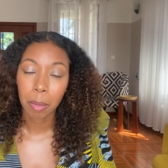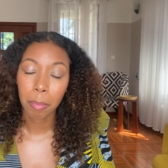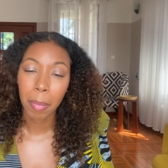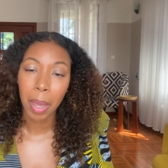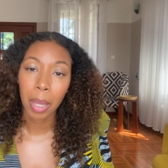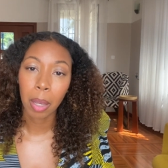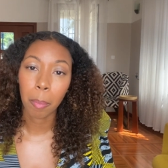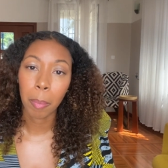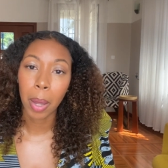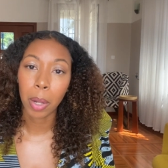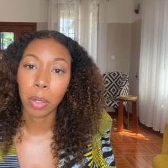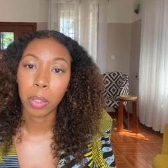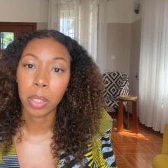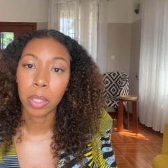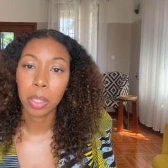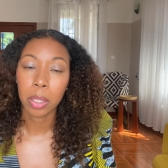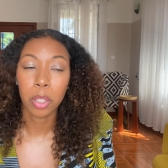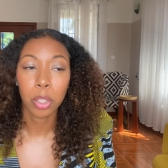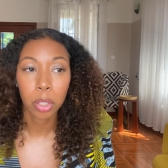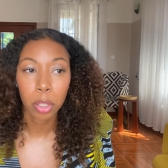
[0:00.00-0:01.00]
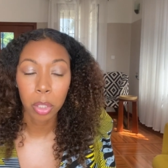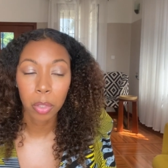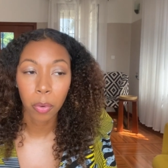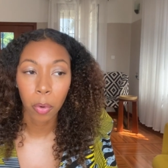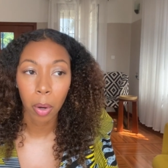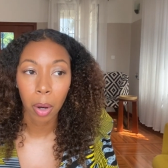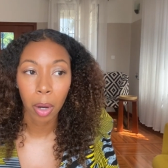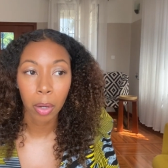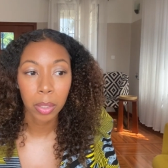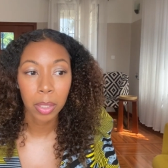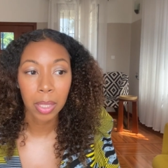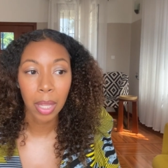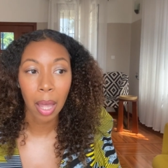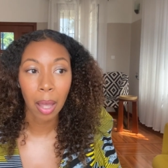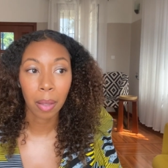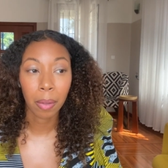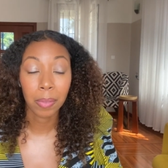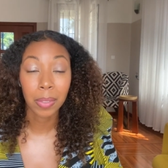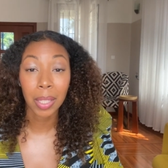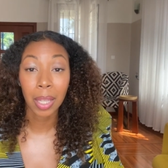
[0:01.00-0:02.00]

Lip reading: make better decisions for ourselves.